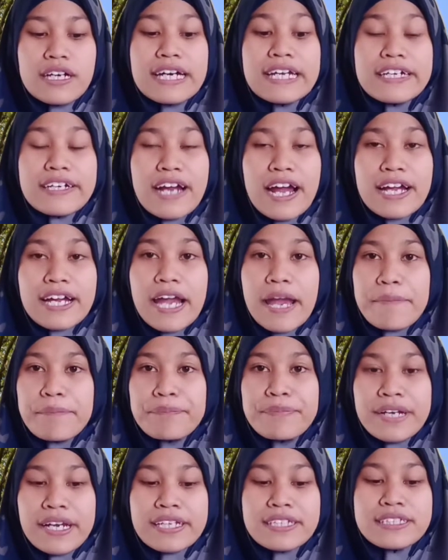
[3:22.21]
rough and
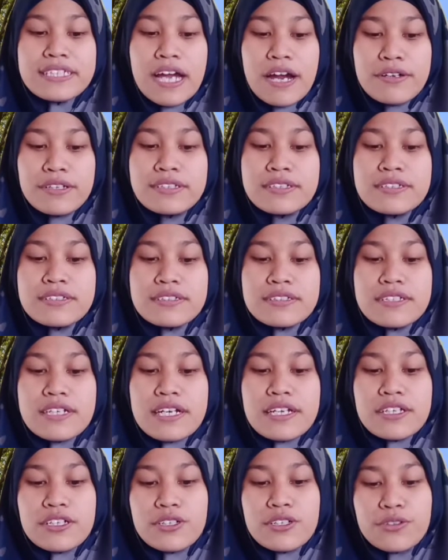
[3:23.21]
break down,
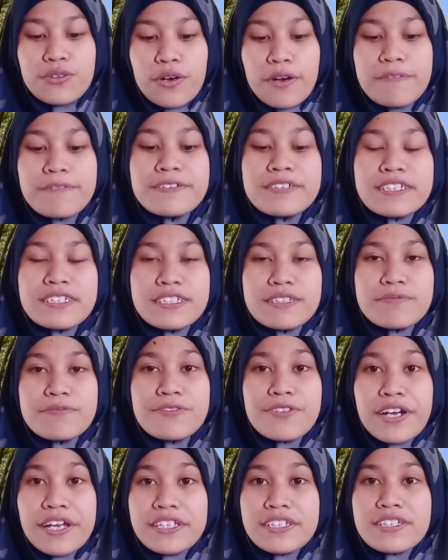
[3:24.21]
growing
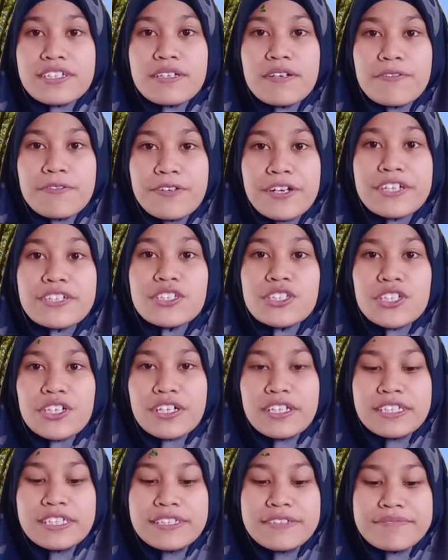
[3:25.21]

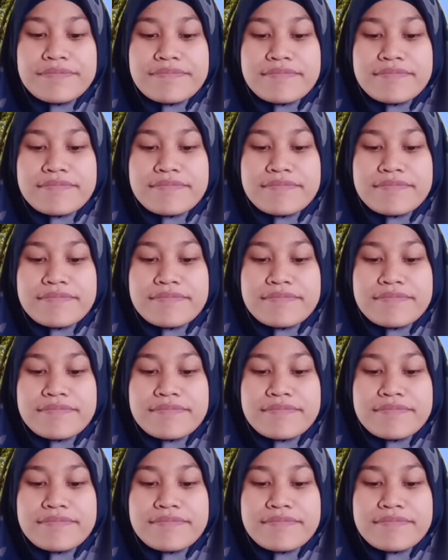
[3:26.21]
vertically.